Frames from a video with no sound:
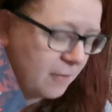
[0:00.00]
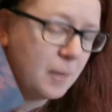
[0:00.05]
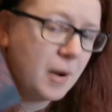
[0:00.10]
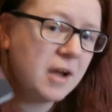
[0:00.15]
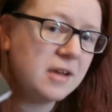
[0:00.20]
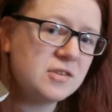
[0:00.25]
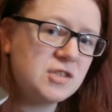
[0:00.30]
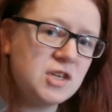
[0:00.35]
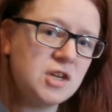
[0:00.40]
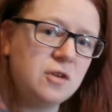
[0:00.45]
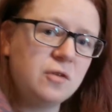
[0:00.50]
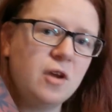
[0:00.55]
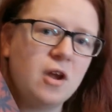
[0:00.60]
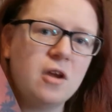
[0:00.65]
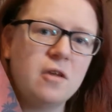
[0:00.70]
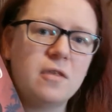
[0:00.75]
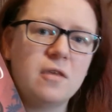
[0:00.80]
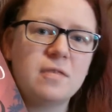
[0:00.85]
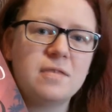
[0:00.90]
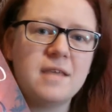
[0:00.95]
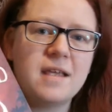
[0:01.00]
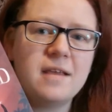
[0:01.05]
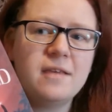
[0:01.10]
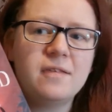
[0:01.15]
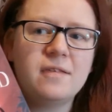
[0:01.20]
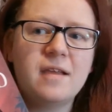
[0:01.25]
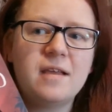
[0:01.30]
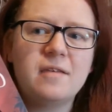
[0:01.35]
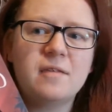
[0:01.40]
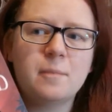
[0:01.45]
but I do know that
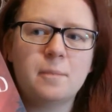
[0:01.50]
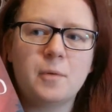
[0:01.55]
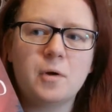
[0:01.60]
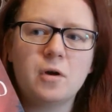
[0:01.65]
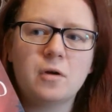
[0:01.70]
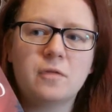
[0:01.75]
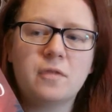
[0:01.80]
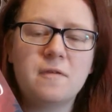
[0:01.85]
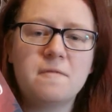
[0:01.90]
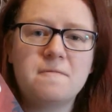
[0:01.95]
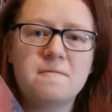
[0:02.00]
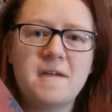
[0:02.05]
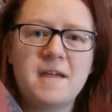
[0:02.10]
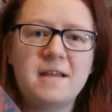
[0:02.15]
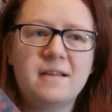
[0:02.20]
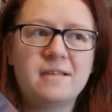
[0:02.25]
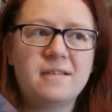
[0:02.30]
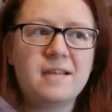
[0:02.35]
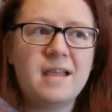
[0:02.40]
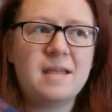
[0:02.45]
this is a book that fits